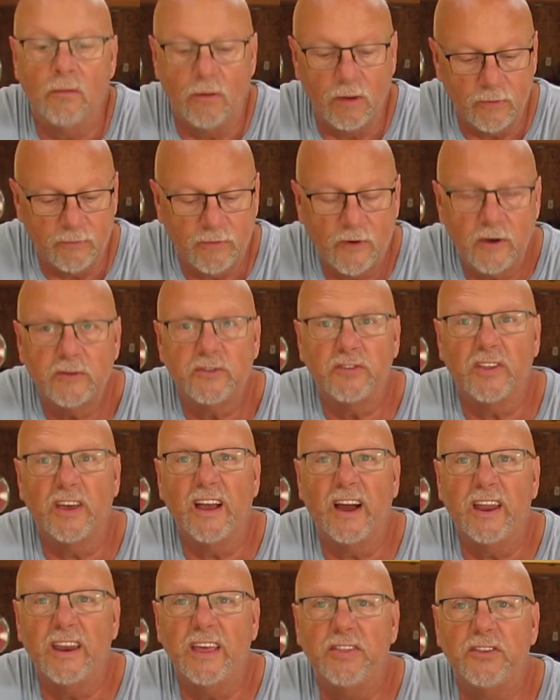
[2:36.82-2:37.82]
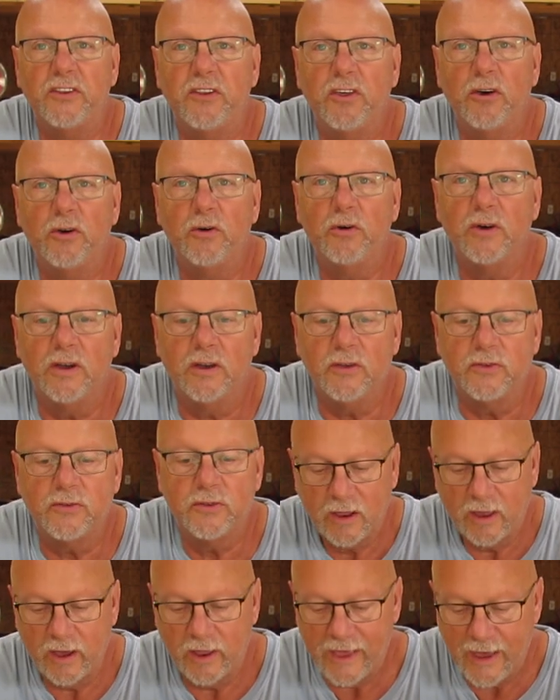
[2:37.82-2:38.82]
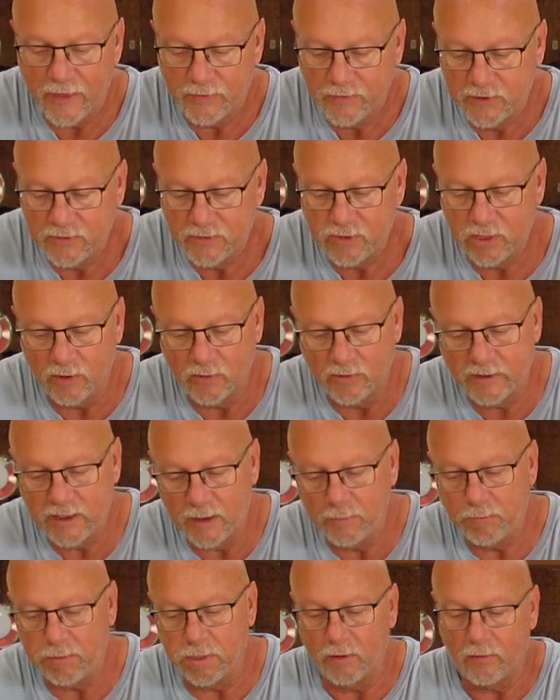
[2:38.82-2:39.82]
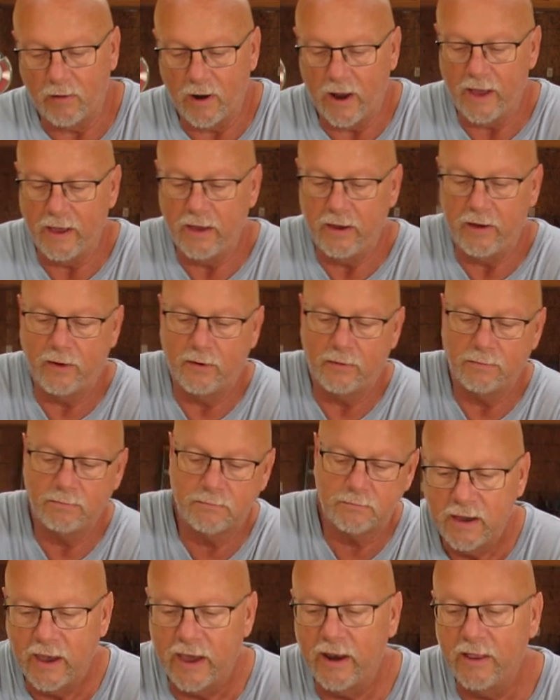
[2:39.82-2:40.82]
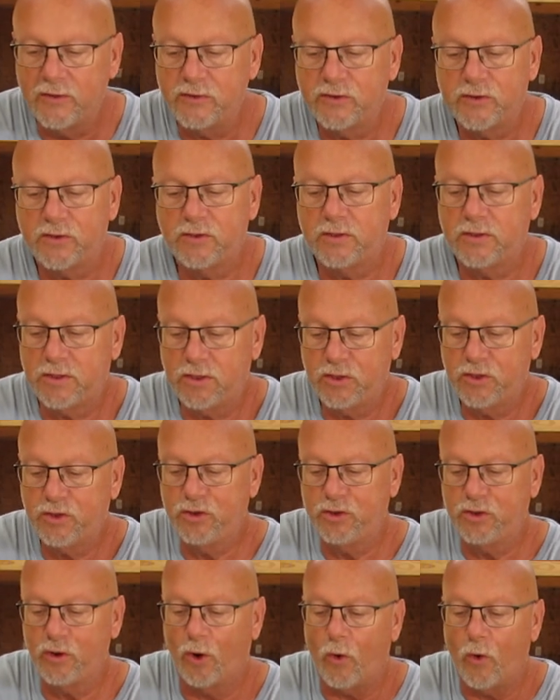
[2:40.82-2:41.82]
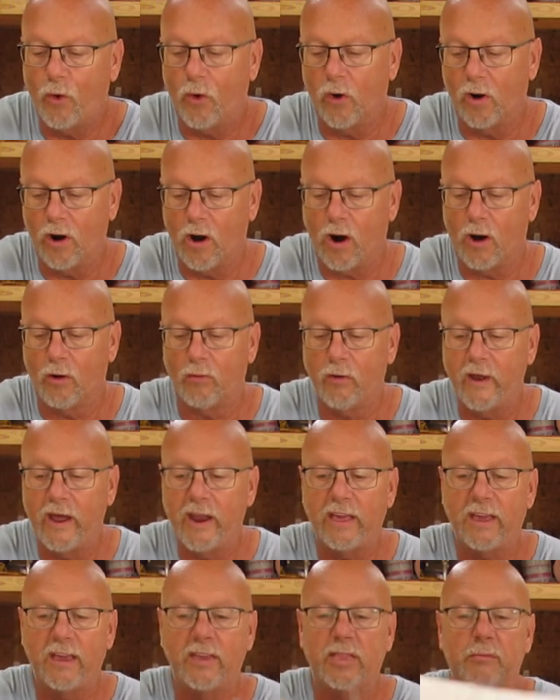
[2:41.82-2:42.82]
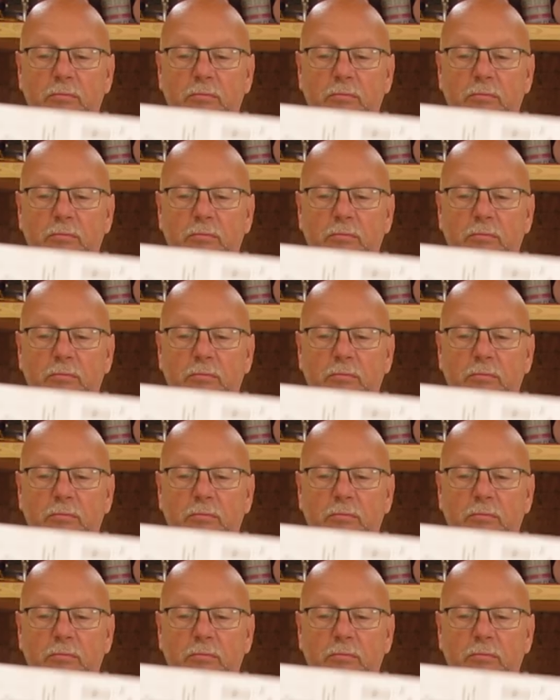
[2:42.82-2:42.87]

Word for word: Well the first thing I need to do is cut out this little template right here and it's tore already in